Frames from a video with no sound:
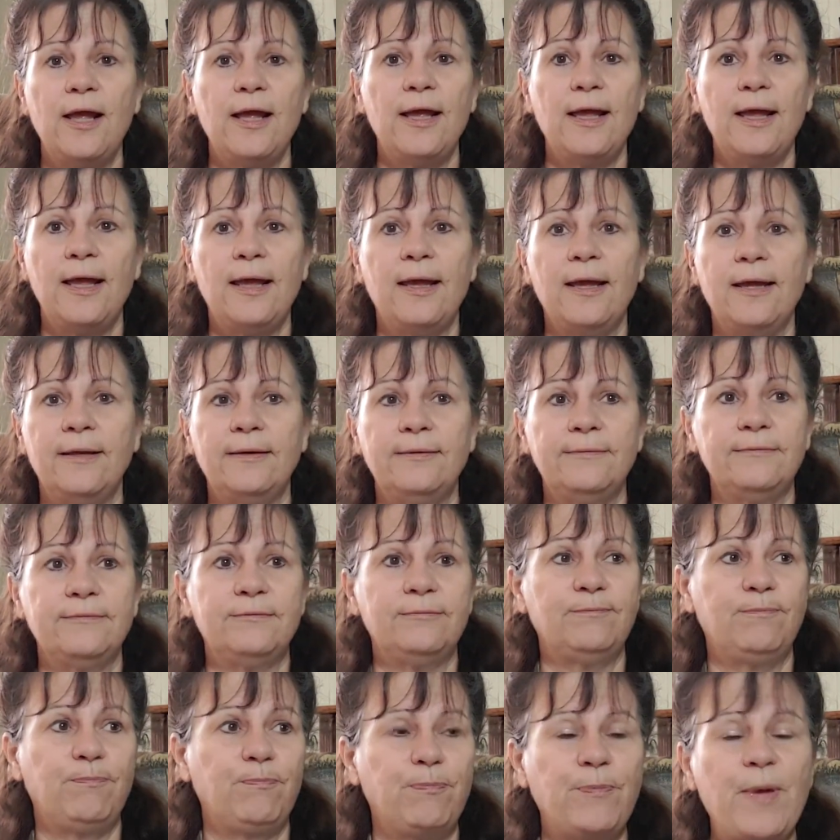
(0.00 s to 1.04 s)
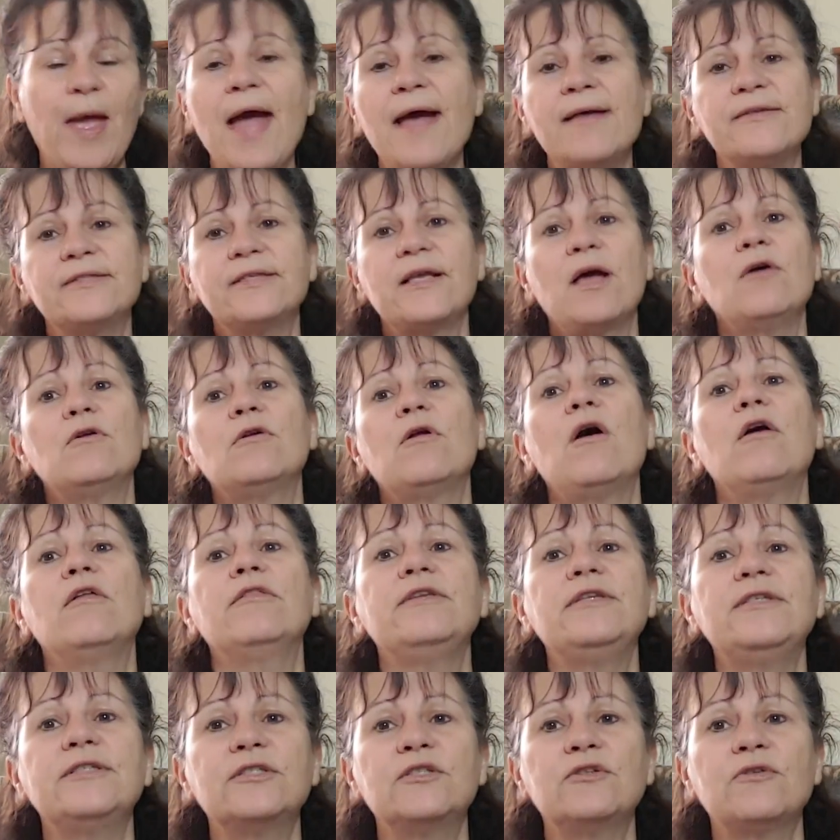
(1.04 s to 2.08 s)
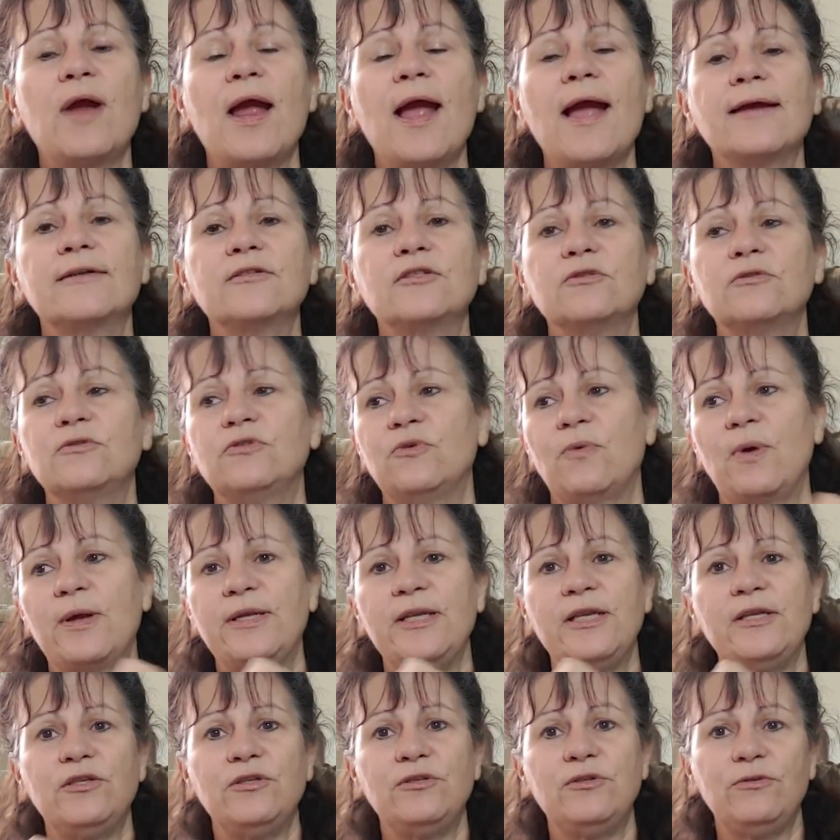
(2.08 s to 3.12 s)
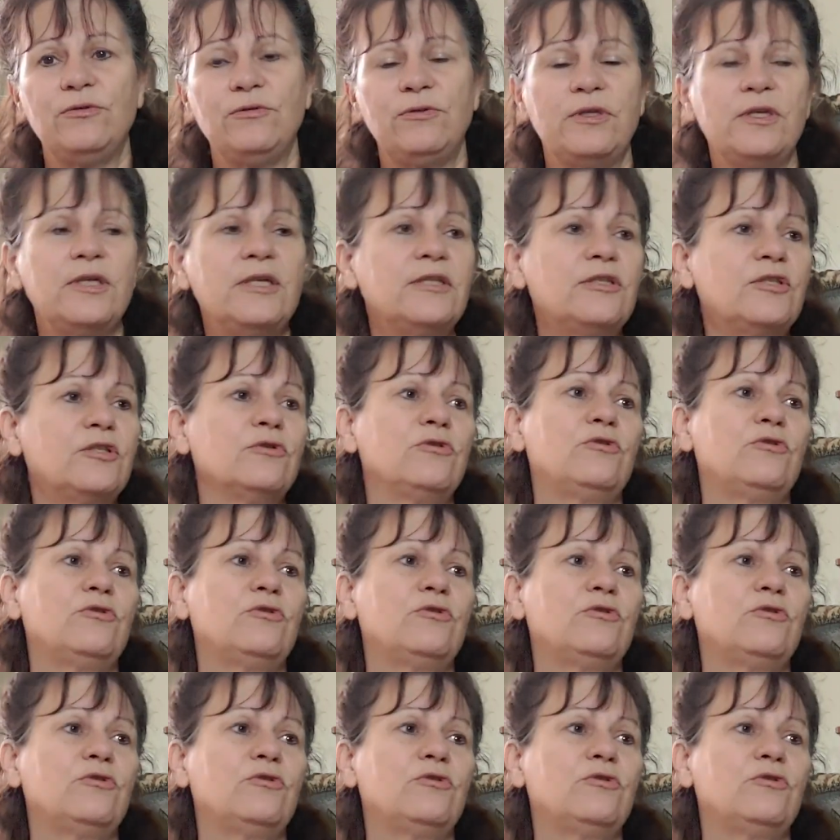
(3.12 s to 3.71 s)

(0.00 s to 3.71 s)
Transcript: and pass out all these tracts or do I need to do this